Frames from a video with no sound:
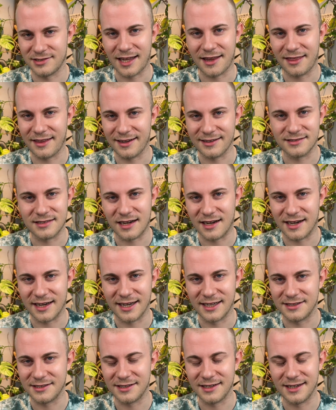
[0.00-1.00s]
That thing
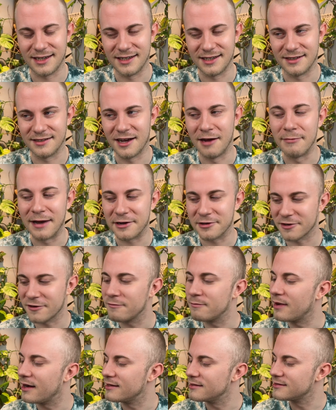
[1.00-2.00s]
died in a matter of
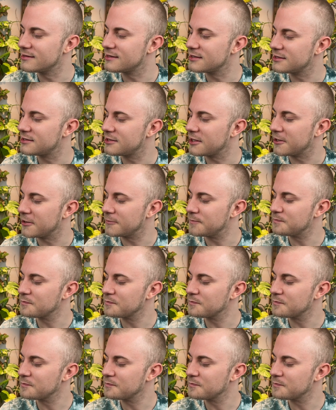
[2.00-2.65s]
months. So